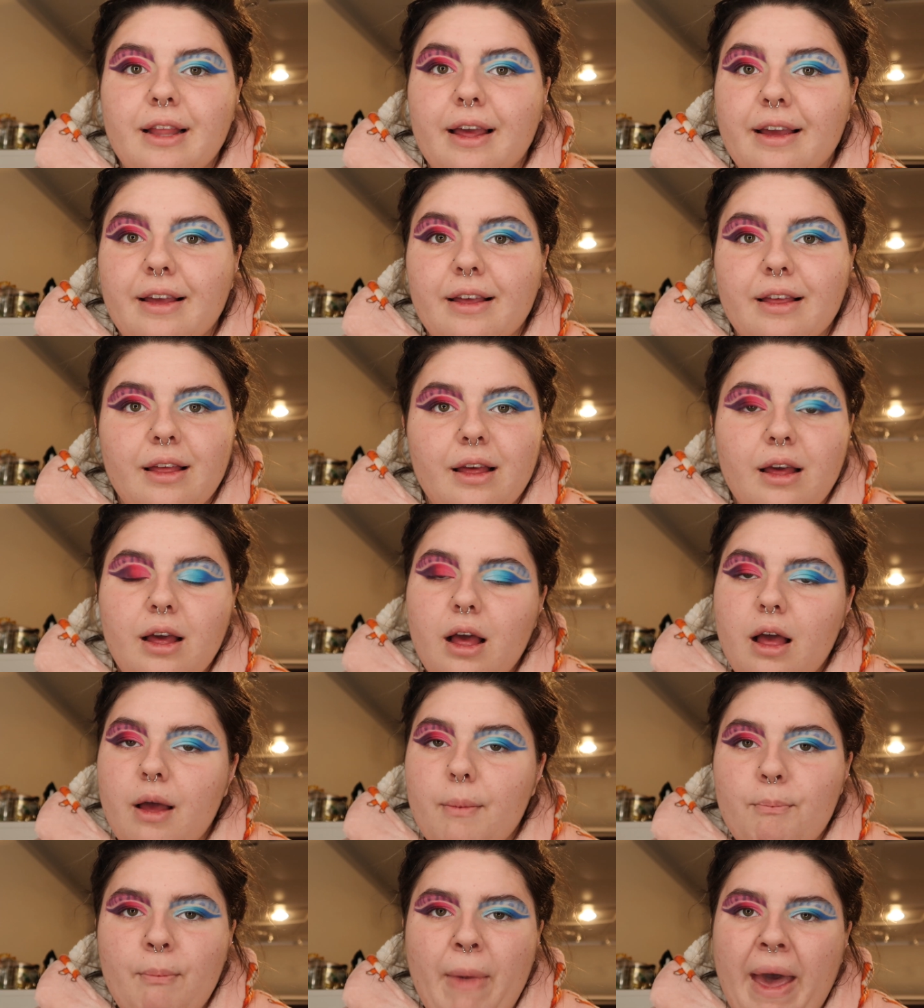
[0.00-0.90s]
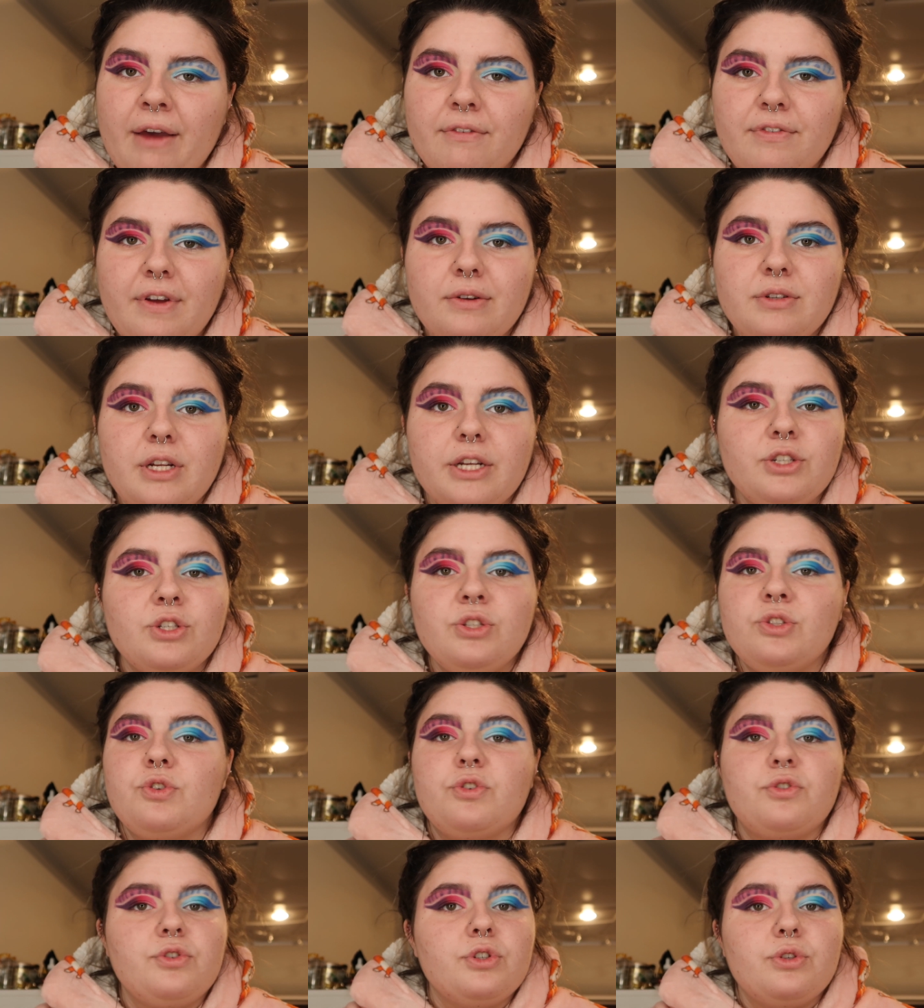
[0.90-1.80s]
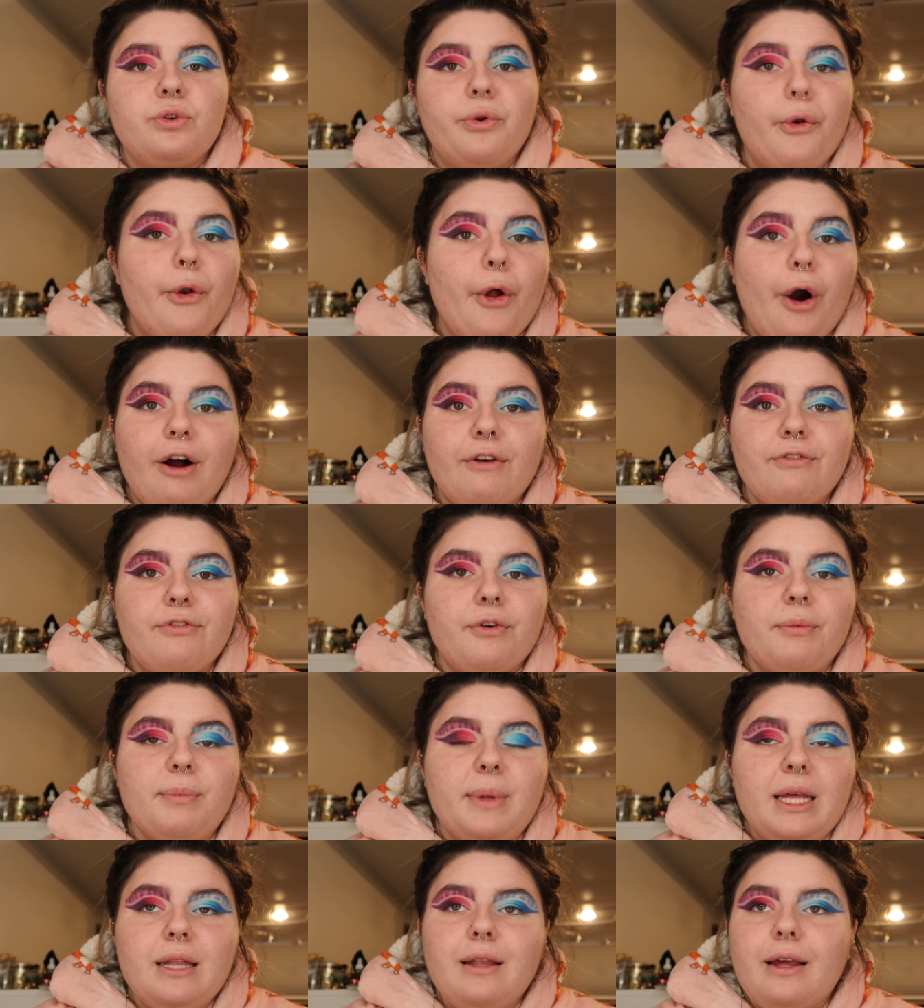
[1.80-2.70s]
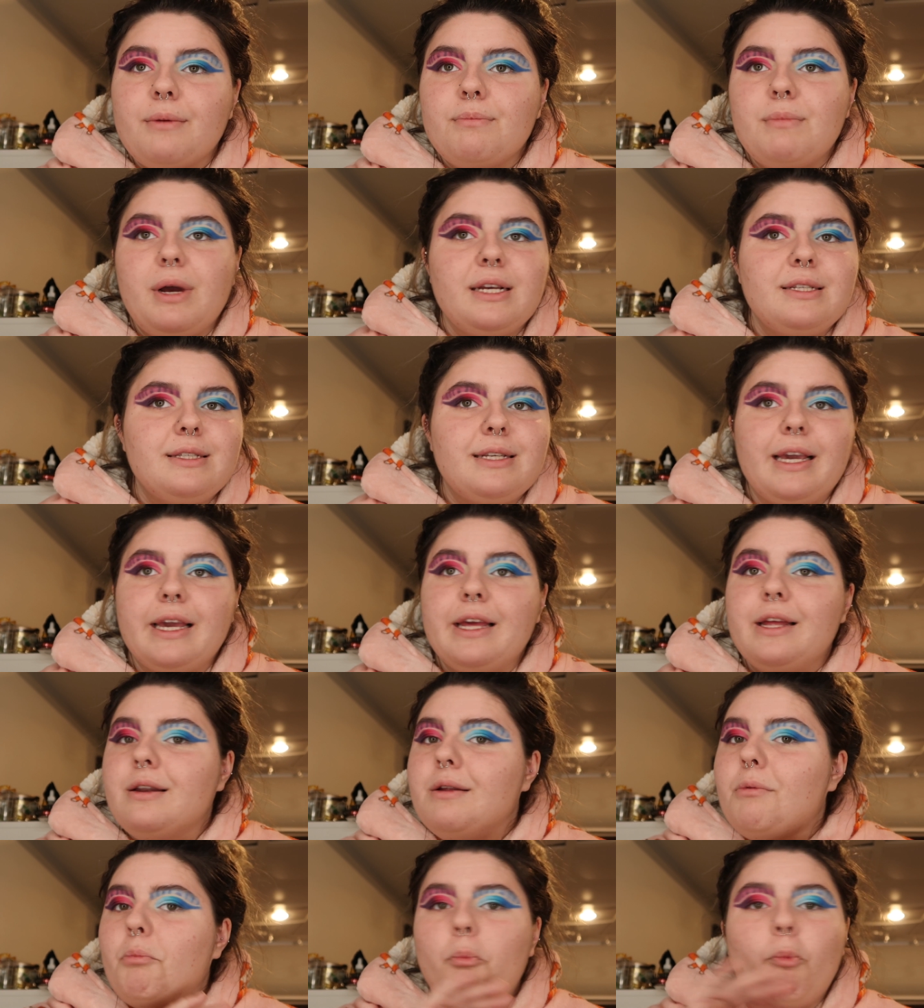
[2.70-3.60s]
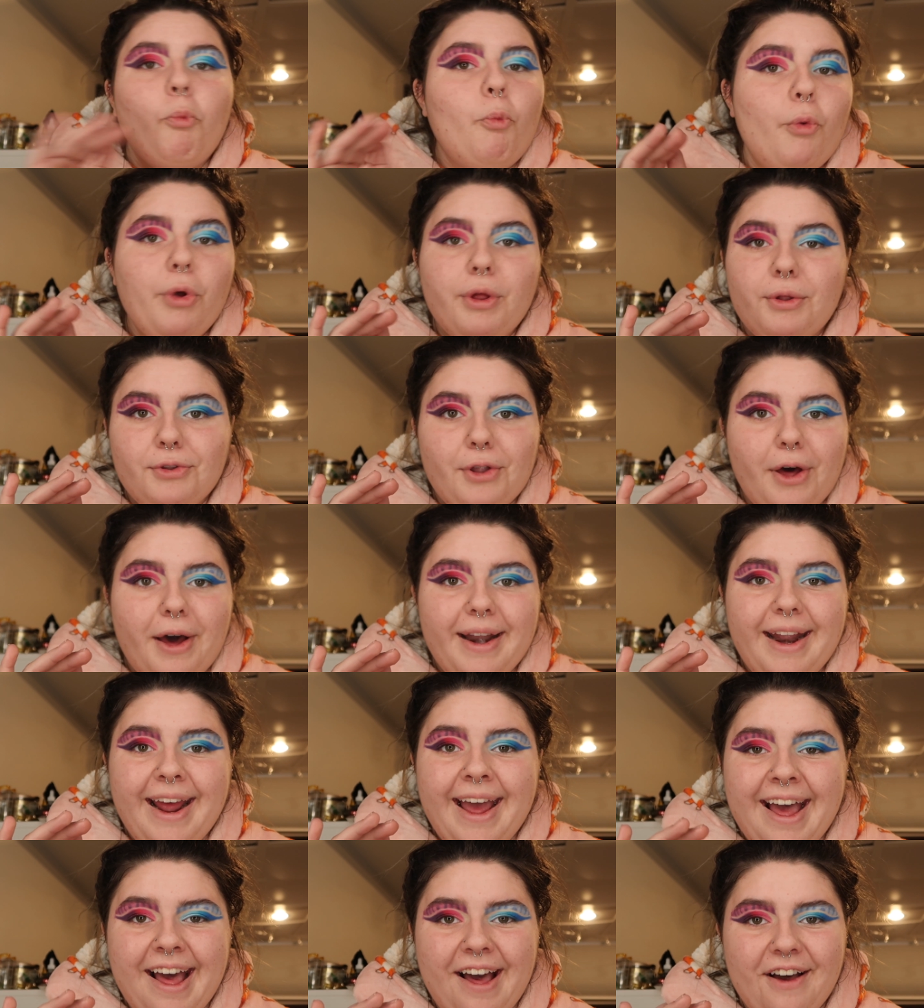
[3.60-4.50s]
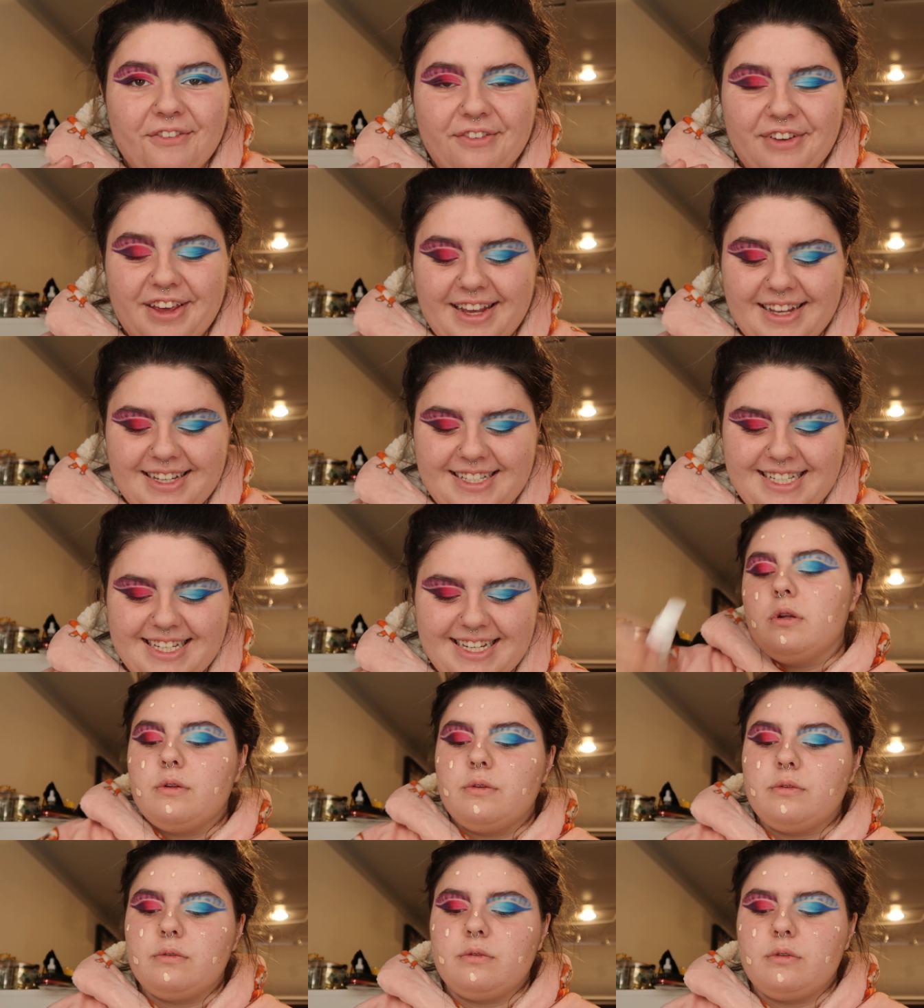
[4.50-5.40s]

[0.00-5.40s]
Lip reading: Like, matte foundations are just not for me. Like, my skin will not have it.